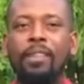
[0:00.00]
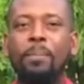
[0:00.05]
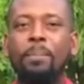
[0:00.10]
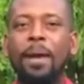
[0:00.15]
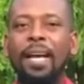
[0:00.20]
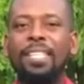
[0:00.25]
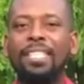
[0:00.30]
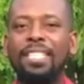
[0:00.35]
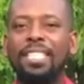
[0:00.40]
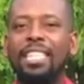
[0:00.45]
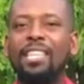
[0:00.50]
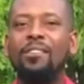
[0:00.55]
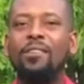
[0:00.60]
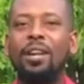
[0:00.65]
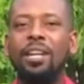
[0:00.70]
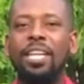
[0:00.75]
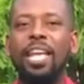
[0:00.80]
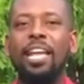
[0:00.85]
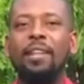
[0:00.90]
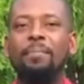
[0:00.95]

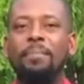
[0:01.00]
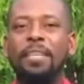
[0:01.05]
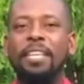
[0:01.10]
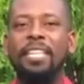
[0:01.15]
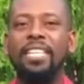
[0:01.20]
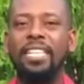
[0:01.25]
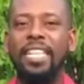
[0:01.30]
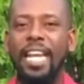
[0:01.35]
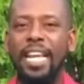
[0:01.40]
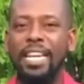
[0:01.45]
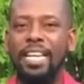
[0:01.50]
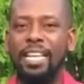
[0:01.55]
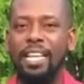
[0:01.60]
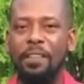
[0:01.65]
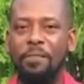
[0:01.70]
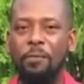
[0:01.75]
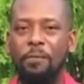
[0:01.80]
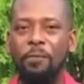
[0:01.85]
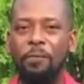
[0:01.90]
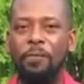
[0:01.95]
bacteria can be
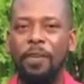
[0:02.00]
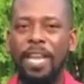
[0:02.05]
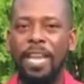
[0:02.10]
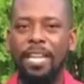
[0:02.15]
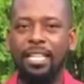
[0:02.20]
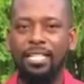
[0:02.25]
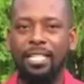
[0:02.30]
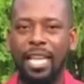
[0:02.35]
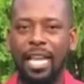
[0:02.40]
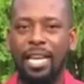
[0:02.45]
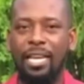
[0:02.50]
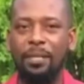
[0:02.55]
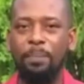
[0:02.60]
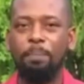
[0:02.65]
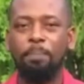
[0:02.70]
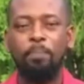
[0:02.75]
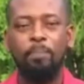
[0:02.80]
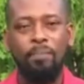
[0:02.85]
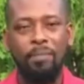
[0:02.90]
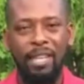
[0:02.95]
deadly, fatal,
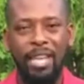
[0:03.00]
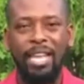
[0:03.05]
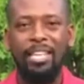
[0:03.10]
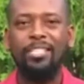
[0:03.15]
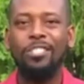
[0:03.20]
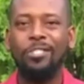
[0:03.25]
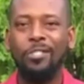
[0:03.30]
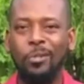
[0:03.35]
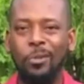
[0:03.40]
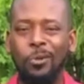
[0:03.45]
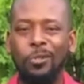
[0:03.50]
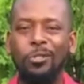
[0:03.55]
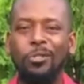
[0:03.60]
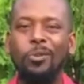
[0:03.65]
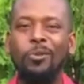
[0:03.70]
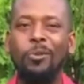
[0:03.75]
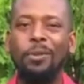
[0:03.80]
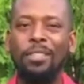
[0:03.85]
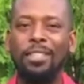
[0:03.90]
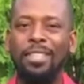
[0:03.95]
and so
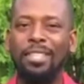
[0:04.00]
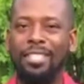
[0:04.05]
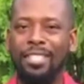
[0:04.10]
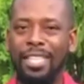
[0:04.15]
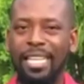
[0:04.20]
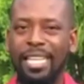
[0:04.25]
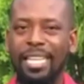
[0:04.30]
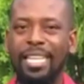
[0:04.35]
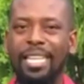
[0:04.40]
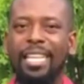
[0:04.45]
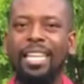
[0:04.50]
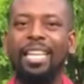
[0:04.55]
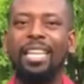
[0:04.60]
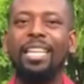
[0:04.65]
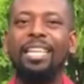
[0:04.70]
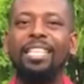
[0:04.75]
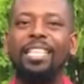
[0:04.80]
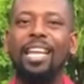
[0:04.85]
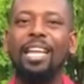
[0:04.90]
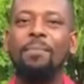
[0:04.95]
too with sin.
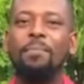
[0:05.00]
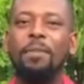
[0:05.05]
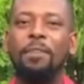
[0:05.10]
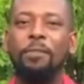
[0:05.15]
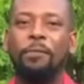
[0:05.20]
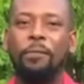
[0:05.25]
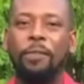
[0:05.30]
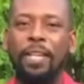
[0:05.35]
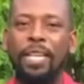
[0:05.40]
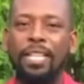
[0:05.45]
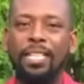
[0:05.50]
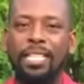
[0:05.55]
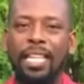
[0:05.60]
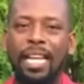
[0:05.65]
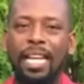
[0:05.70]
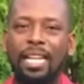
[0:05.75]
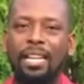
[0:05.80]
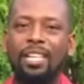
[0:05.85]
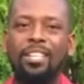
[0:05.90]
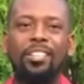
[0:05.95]
It can be
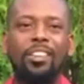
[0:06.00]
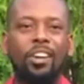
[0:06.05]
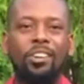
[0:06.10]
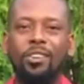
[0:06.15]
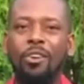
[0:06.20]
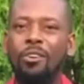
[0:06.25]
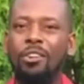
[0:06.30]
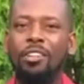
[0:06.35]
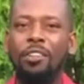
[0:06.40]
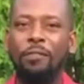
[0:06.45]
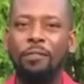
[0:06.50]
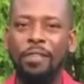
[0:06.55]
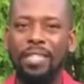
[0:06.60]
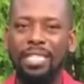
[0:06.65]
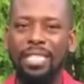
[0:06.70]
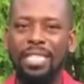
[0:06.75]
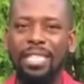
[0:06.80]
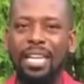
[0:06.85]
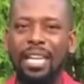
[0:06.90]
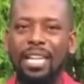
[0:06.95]
fatal not only
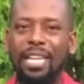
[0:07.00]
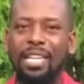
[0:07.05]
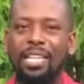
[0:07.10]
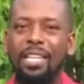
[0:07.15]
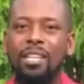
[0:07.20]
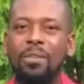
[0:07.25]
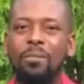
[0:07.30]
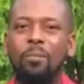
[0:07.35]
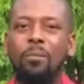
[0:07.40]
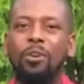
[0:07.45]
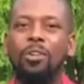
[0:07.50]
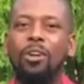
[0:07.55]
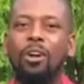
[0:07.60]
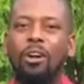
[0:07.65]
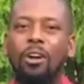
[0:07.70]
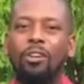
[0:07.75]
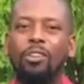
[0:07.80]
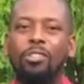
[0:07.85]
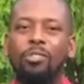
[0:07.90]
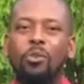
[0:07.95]
physically but
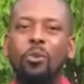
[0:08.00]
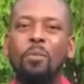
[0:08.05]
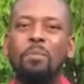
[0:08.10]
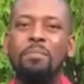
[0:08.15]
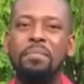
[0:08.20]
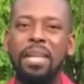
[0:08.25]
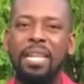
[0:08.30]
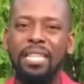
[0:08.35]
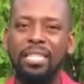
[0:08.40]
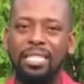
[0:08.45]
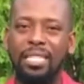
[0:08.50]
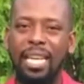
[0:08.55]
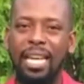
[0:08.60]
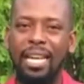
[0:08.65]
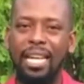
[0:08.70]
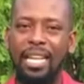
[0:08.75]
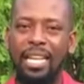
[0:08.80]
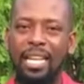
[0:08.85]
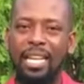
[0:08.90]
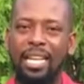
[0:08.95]
also
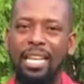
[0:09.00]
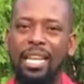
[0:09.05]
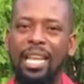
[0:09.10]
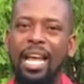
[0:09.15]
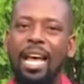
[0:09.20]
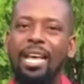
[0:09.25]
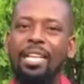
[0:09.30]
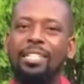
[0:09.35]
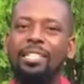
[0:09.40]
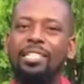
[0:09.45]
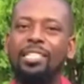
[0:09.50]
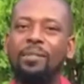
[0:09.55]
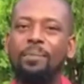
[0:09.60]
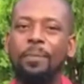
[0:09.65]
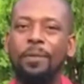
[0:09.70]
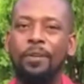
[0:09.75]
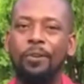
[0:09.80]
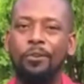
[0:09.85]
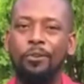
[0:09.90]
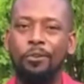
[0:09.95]
mentally and
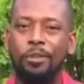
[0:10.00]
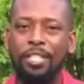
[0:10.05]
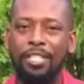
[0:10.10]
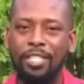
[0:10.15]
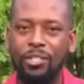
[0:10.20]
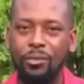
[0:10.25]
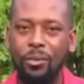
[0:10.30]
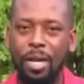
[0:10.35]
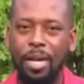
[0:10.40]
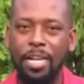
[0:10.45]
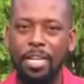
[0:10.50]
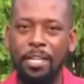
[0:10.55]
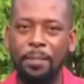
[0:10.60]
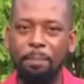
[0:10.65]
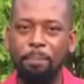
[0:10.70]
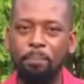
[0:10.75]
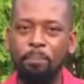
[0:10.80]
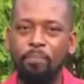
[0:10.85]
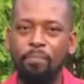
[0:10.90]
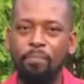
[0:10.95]
spiritually.
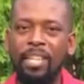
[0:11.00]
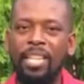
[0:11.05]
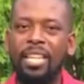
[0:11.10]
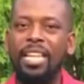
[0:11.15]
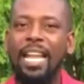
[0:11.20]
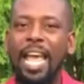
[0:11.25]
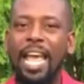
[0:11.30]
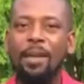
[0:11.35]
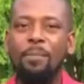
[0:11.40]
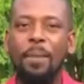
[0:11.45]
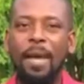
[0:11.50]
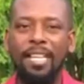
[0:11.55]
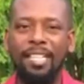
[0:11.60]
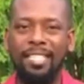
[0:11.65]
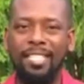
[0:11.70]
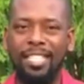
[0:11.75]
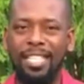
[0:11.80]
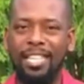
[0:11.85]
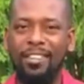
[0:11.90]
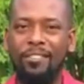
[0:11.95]
Like
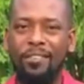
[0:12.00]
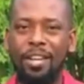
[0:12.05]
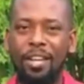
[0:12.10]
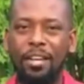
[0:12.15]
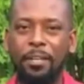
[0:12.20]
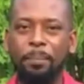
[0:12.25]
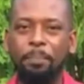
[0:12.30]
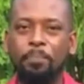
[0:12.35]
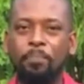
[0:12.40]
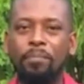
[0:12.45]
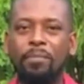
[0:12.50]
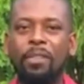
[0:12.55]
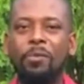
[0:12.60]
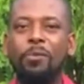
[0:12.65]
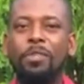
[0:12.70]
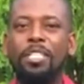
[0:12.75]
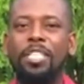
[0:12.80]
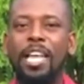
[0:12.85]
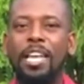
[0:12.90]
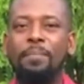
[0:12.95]
bacteria,
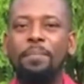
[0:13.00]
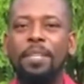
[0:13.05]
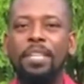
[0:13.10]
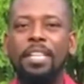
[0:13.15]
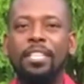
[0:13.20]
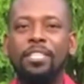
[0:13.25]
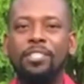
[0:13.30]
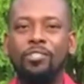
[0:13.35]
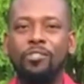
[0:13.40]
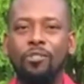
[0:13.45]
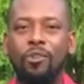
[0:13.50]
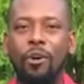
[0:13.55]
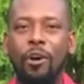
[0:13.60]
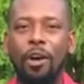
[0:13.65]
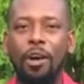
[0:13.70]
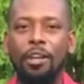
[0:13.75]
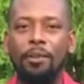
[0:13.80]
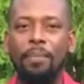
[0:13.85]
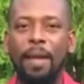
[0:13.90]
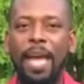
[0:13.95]
which can be
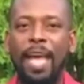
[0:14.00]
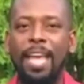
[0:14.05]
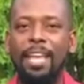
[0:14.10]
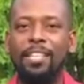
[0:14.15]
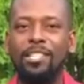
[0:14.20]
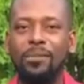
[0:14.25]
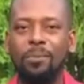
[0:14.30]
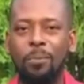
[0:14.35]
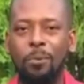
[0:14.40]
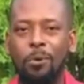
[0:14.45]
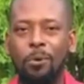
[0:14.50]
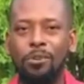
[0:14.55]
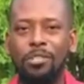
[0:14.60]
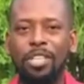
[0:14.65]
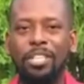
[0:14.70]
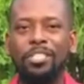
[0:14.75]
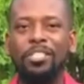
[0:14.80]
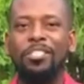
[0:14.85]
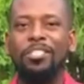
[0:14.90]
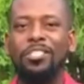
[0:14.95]
destroyed by
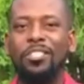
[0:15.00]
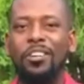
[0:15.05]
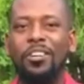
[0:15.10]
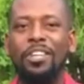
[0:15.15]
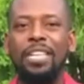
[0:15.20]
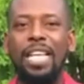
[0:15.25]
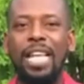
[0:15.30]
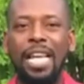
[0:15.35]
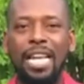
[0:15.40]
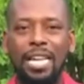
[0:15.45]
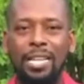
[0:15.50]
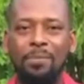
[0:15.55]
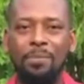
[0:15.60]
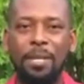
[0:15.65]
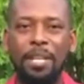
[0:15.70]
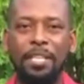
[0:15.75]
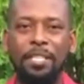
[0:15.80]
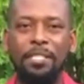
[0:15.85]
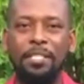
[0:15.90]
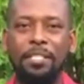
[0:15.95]
exposure to certain
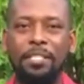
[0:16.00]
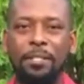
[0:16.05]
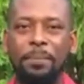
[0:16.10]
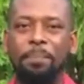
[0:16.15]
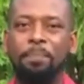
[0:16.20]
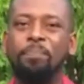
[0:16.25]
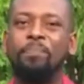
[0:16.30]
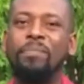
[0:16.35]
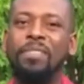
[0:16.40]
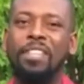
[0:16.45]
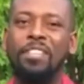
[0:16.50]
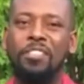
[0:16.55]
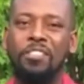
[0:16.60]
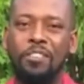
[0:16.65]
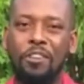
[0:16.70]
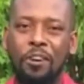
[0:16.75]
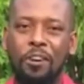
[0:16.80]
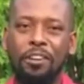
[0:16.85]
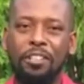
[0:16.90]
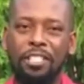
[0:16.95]
elements,
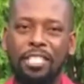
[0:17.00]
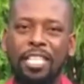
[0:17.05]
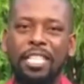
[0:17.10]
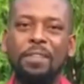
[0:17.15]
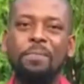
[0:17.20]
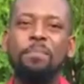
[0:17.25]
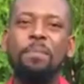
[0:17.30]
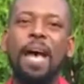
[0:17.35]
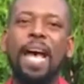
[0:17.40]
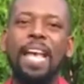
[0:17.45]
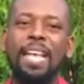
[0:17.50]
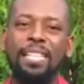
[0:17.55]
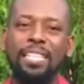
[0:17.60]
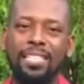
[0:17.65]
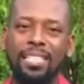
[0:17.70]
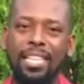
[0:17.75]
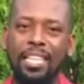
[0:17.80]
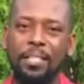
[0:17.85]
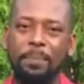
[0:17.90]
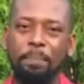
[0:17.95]
your sin, my
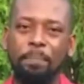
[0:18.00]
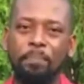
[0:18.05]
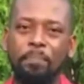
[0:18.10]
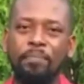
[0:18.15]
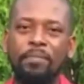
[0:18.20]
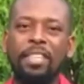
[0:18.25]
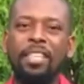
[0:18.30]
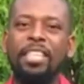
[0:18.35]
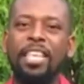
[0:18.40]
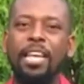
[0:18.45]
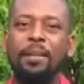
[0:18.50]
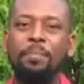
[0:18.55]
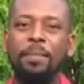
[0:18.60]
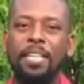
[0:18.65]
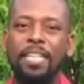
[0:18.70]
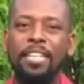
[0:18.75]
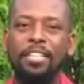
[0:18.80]
sin, can be